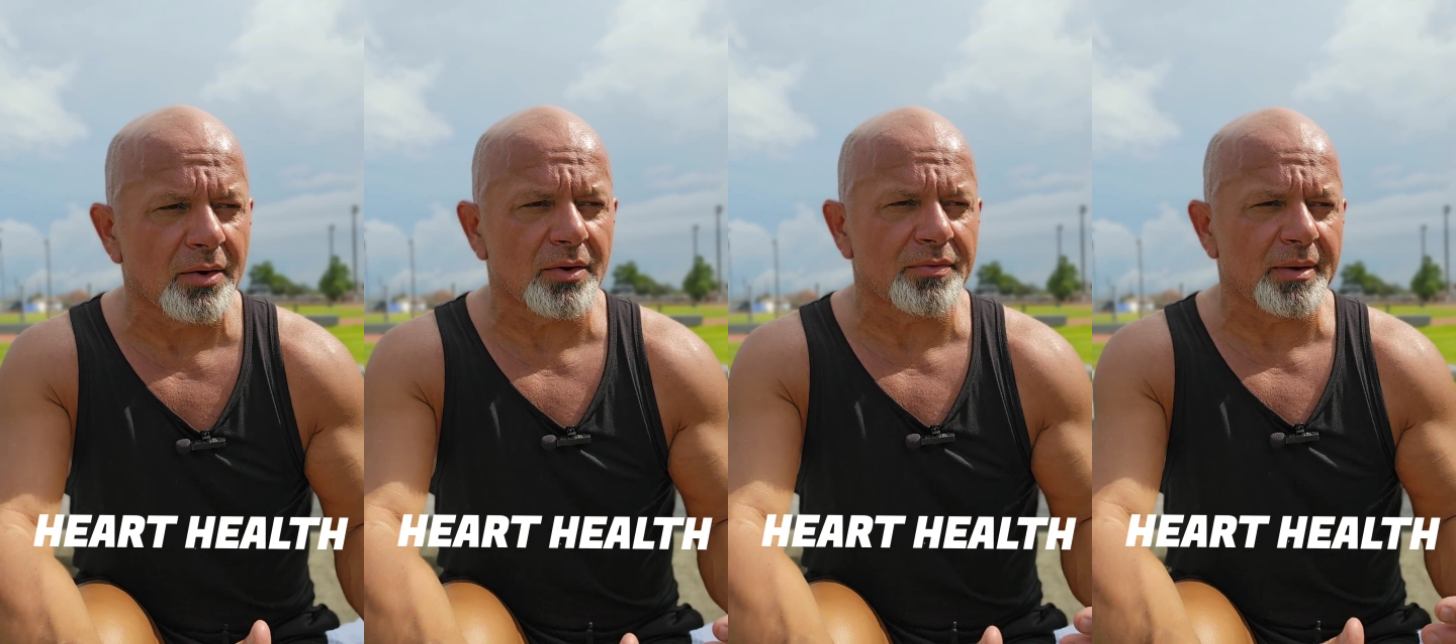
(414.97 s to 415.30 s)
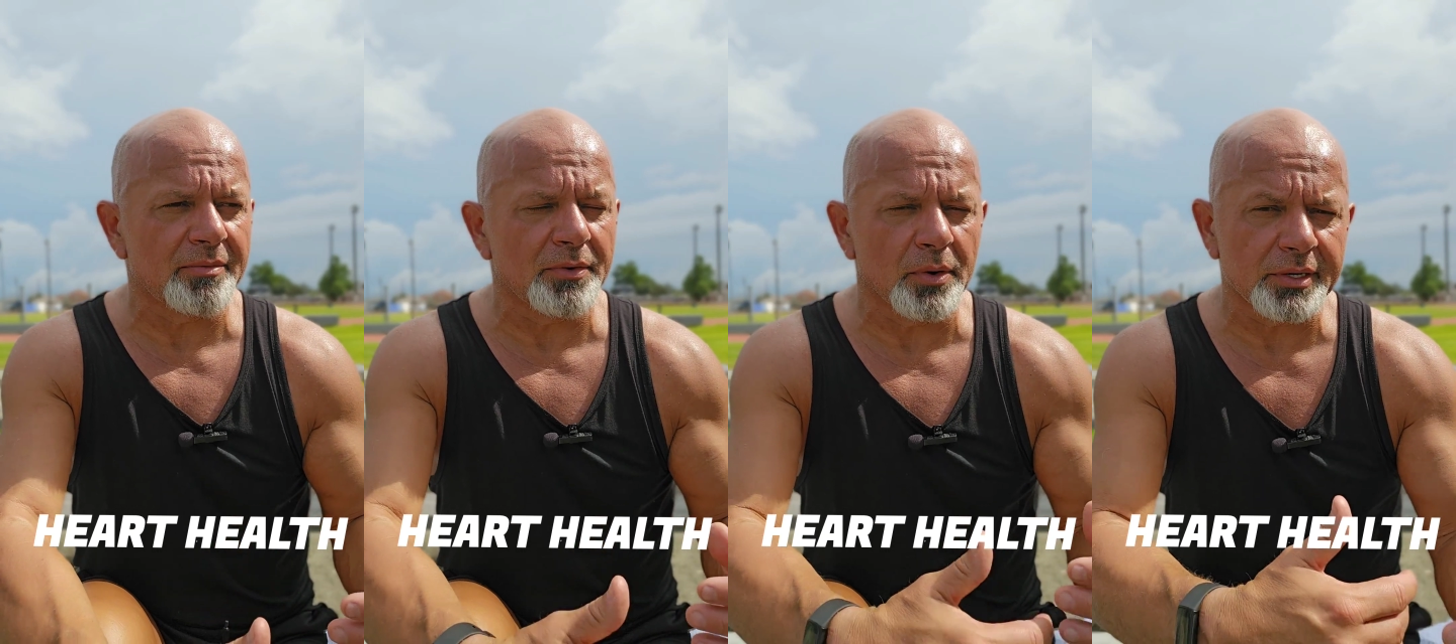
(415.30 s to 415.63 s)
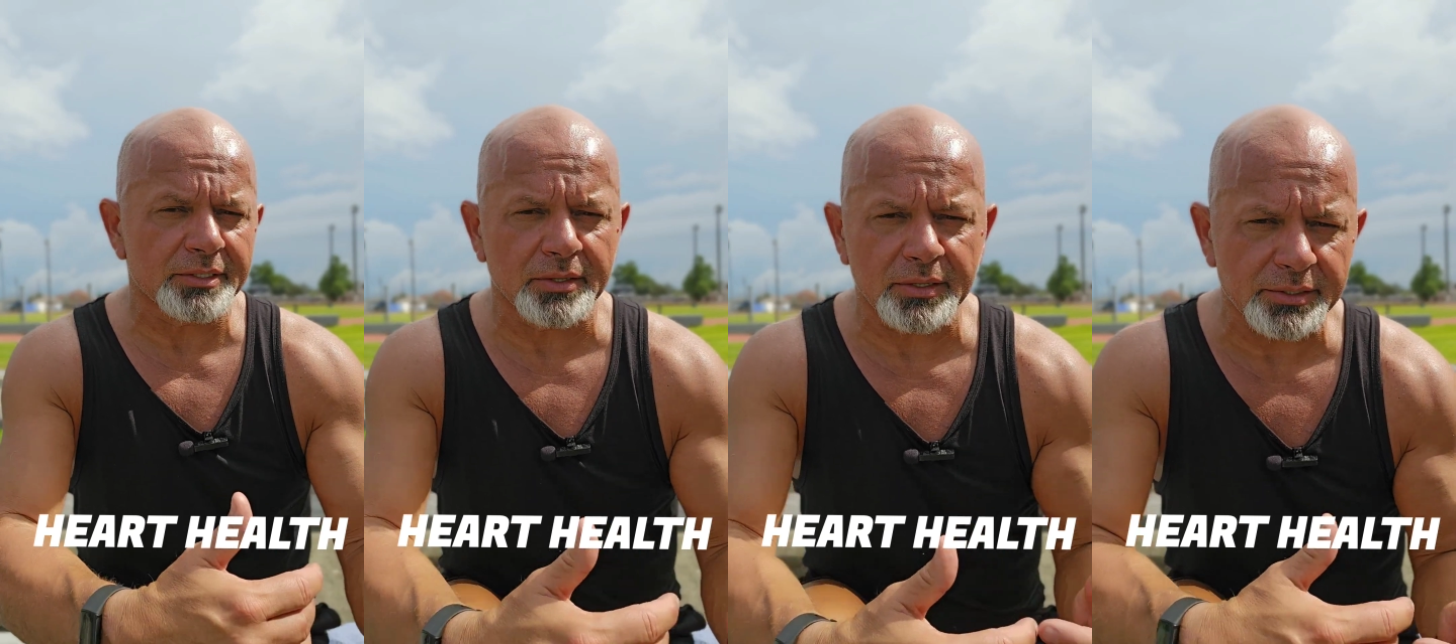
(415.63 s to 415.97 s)
or if I'm
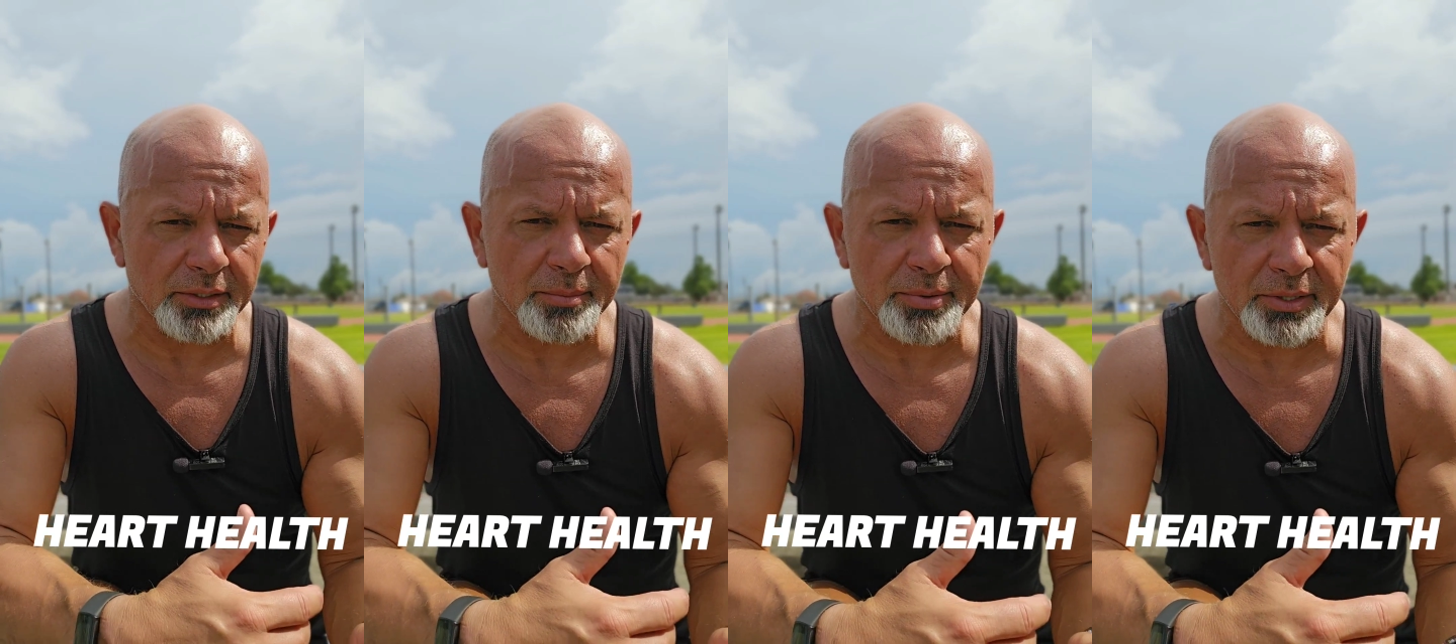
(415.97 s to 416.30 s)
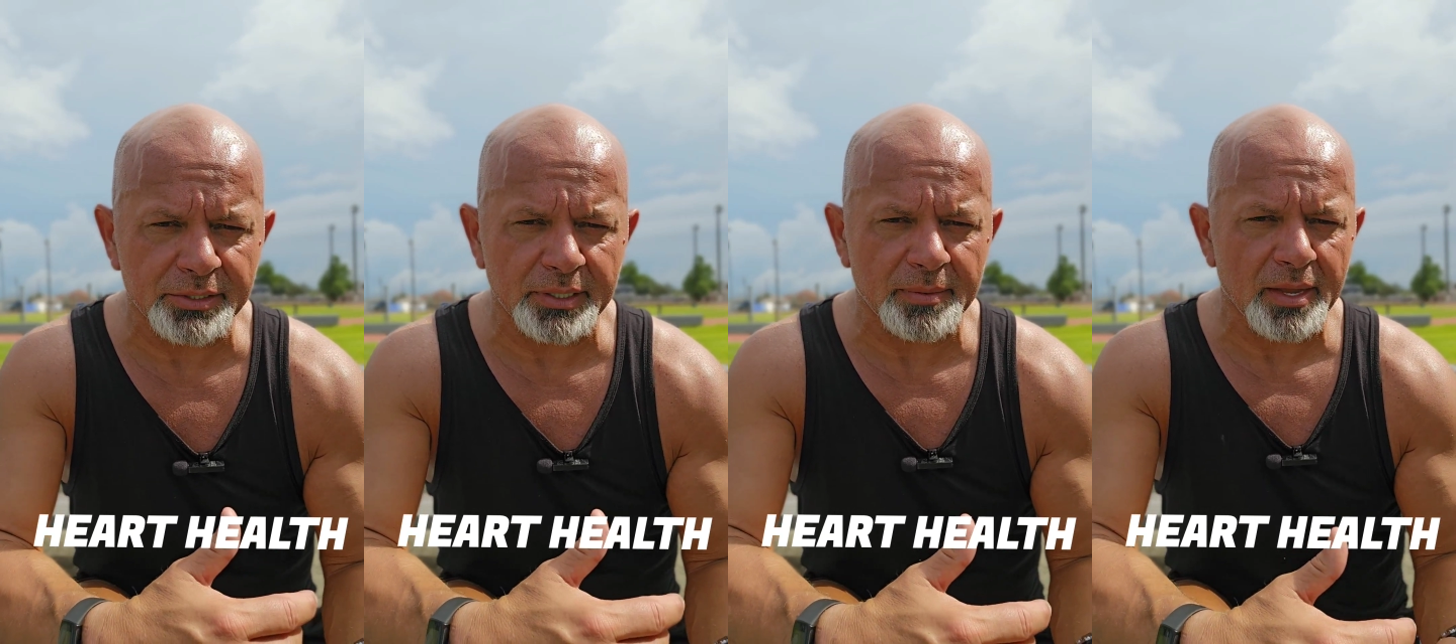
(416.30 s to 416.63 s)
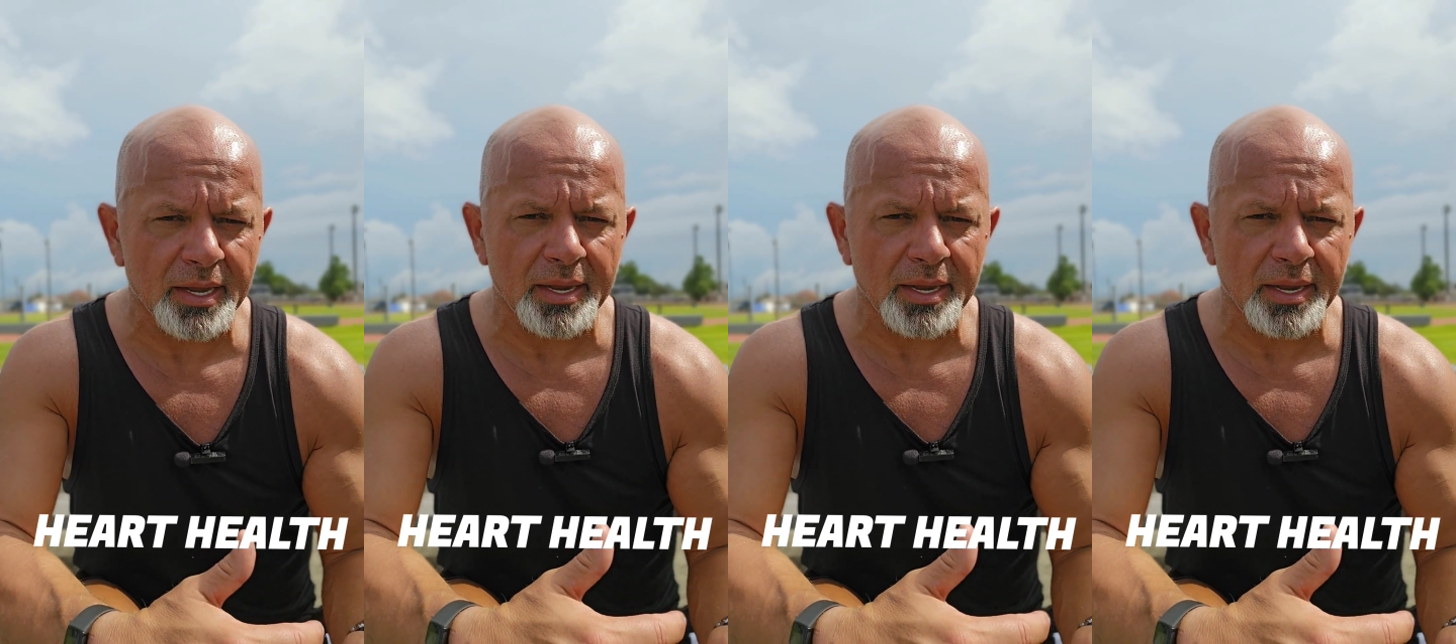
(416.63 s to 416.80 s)
focused on a certain person,